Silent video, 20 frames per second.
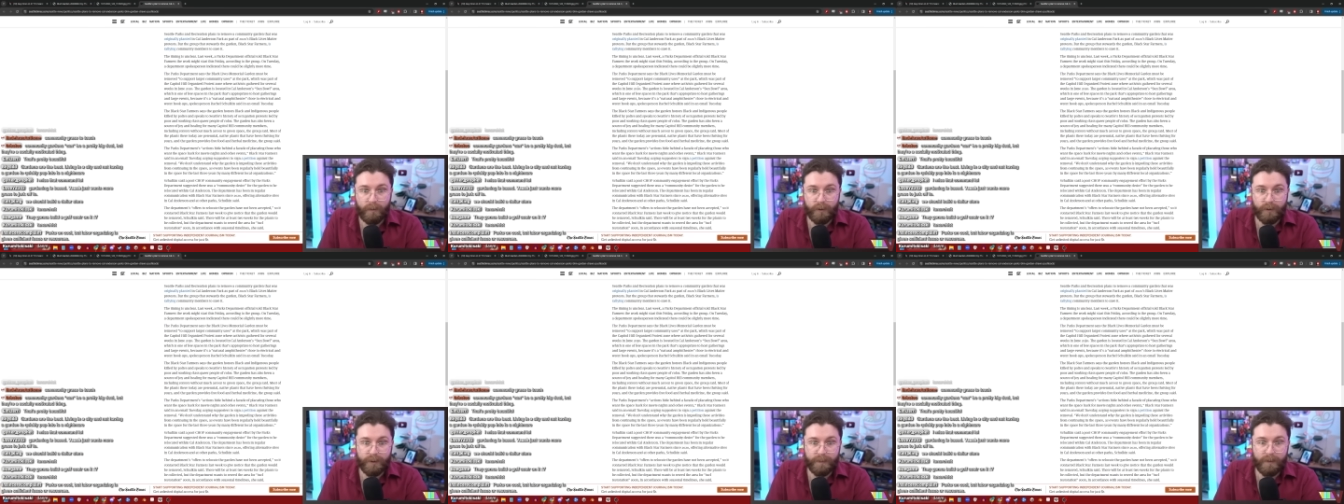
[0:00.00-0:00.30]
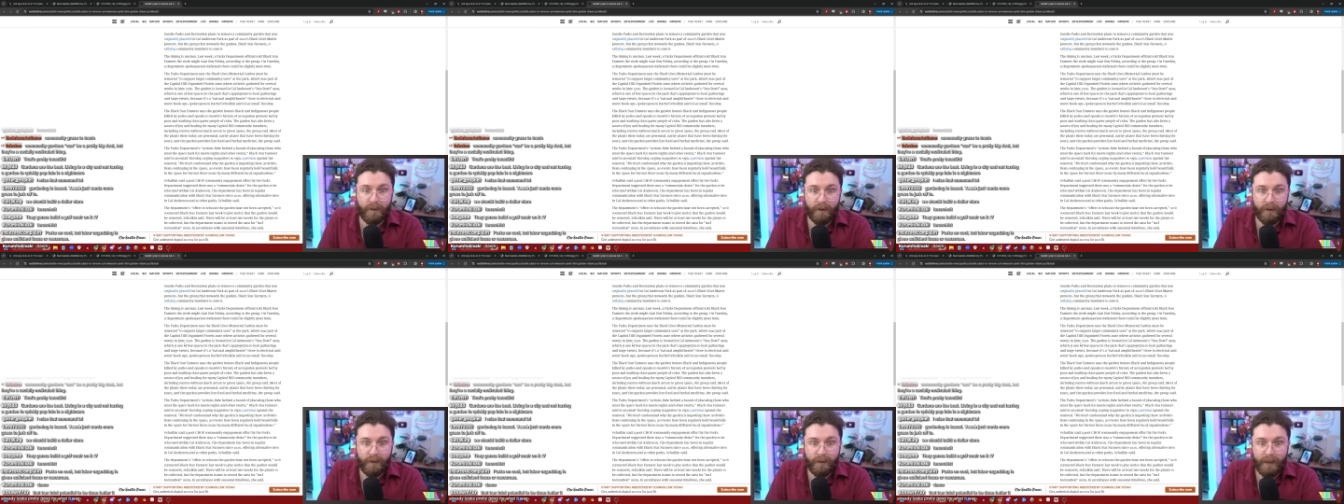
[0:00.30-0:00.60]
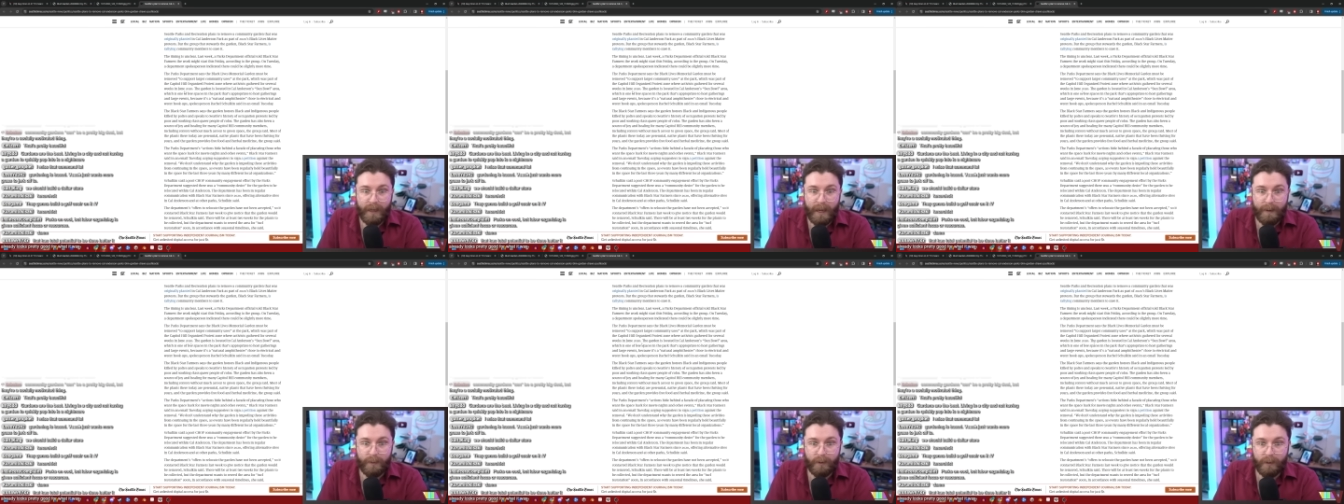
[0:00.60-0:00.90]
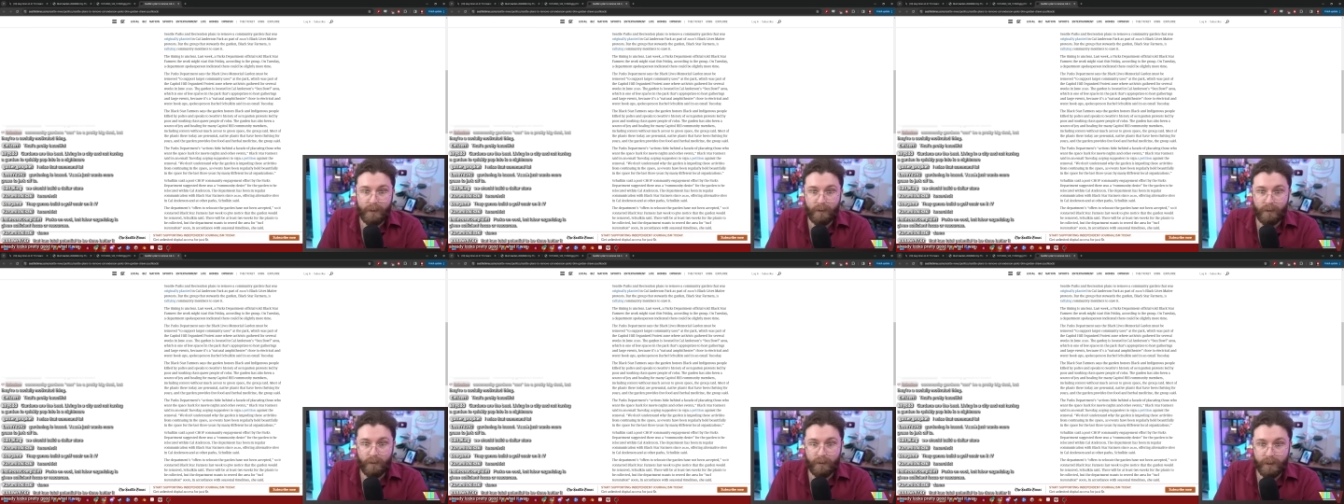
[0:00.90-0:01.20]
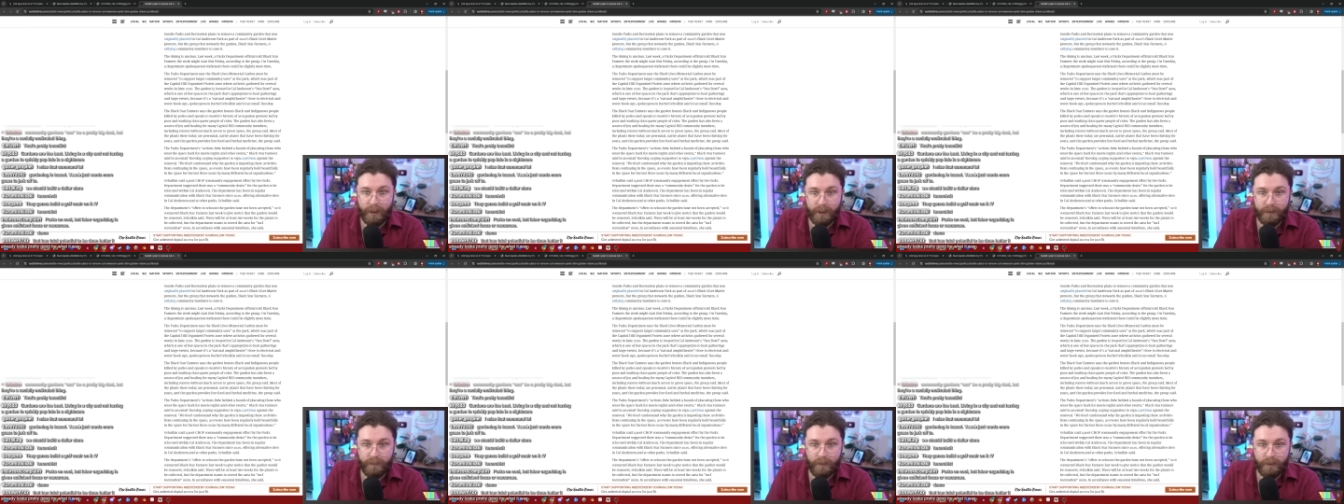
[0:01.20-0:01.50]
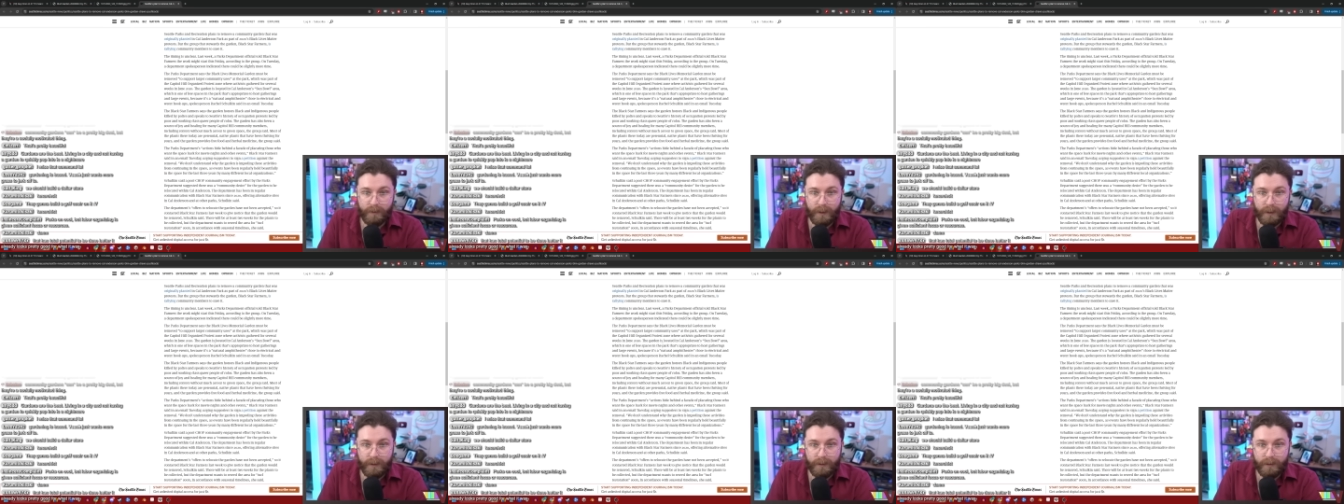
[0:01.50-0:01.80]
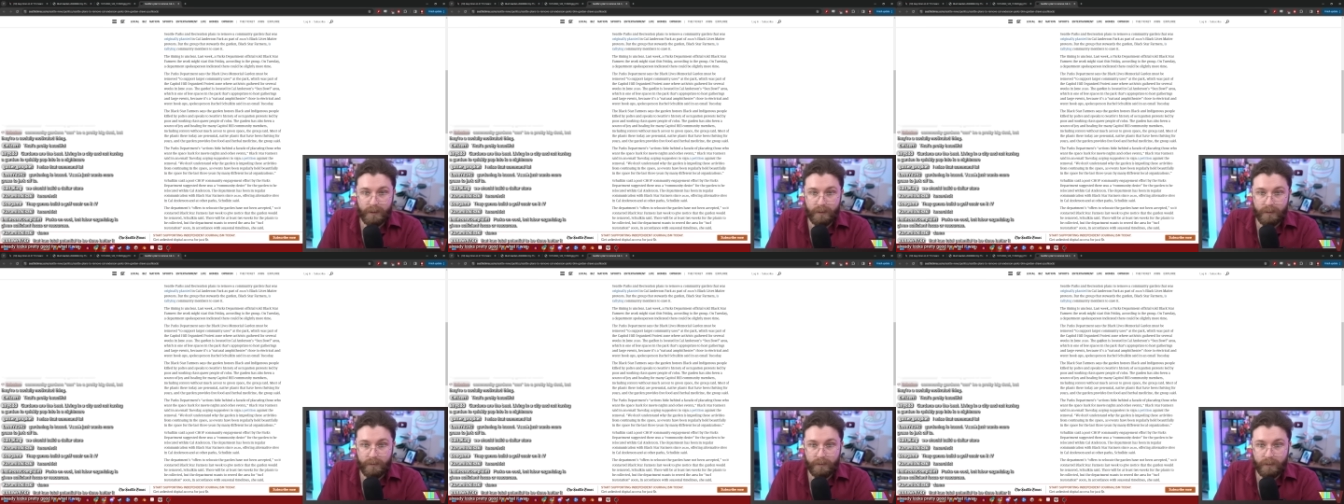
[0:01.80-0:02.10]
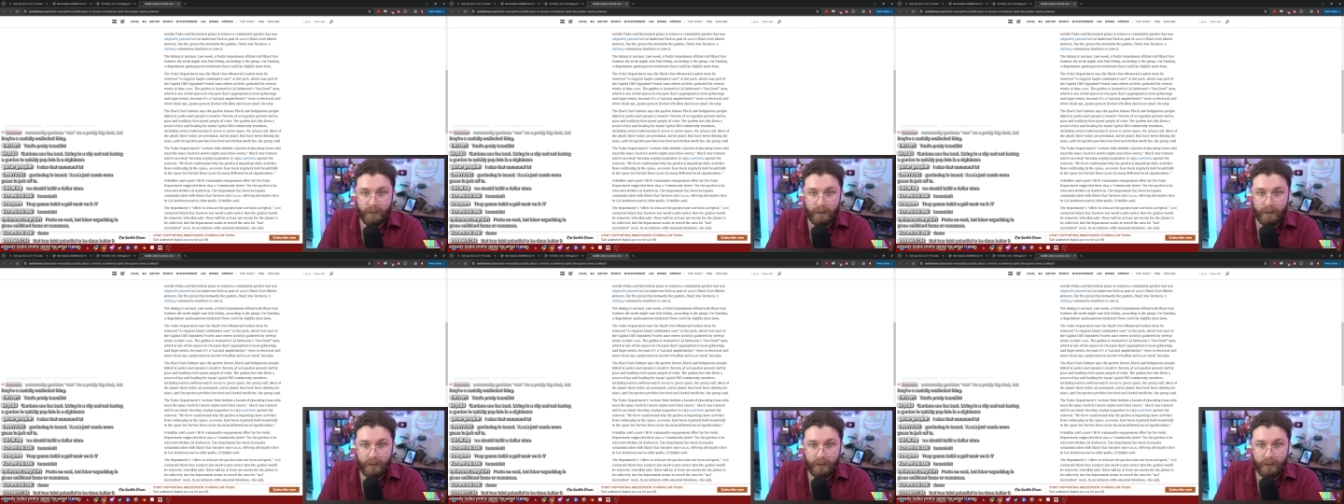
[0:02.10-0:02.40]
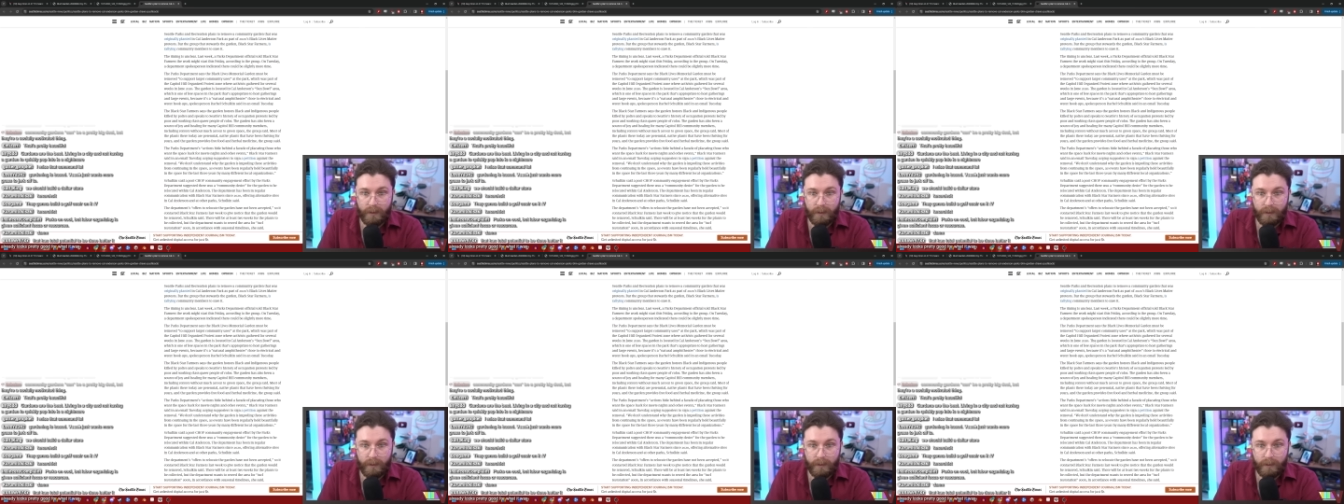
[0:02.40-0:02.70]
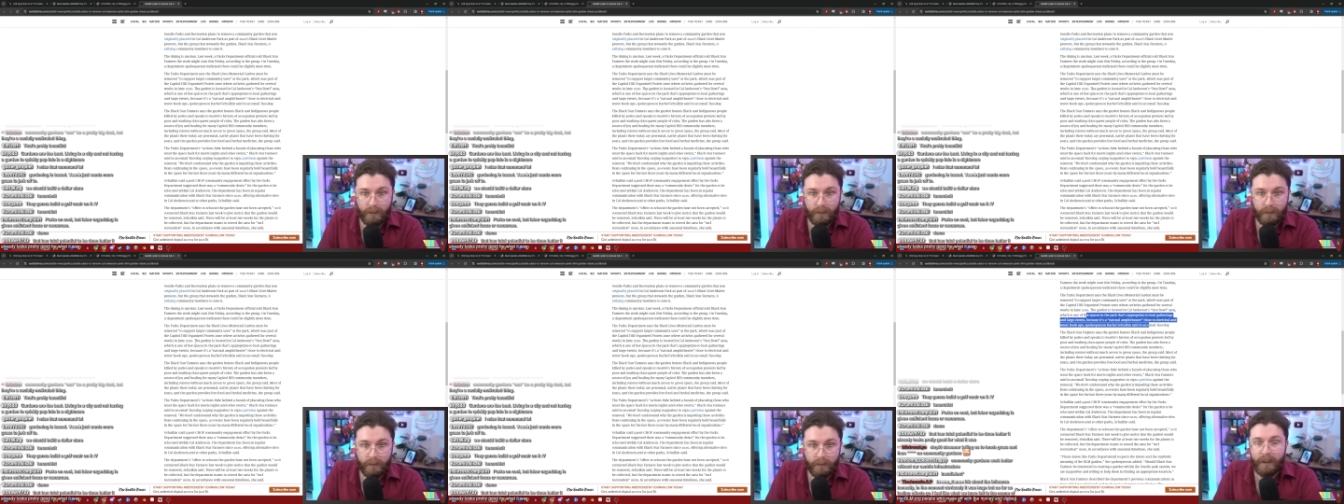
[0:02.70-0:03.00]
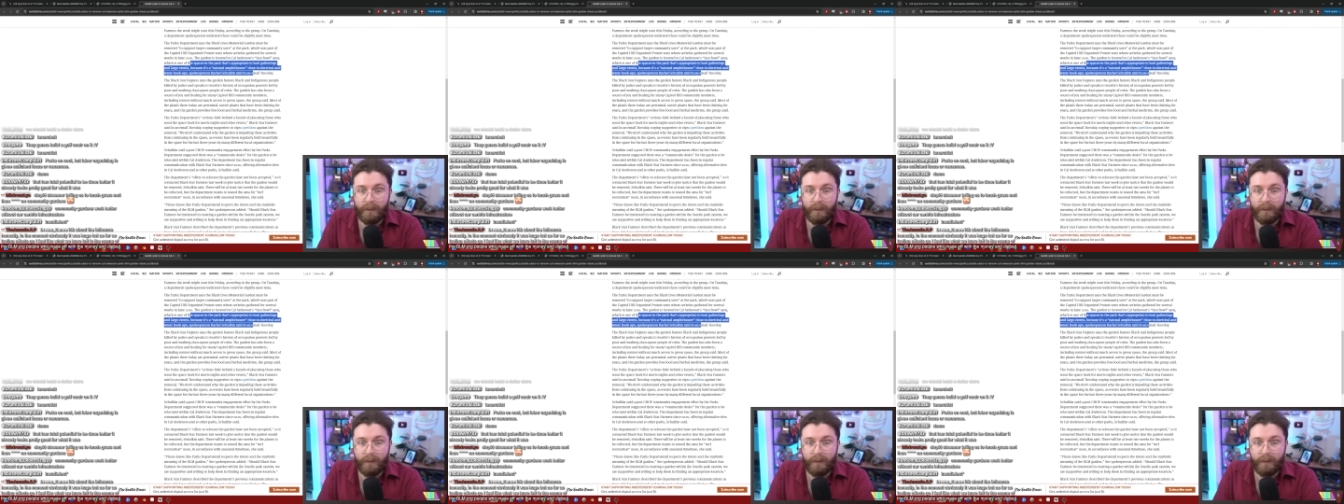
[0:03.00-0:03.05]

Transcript: which was part of the Capitol Hill organized protest zone. Da-da-da.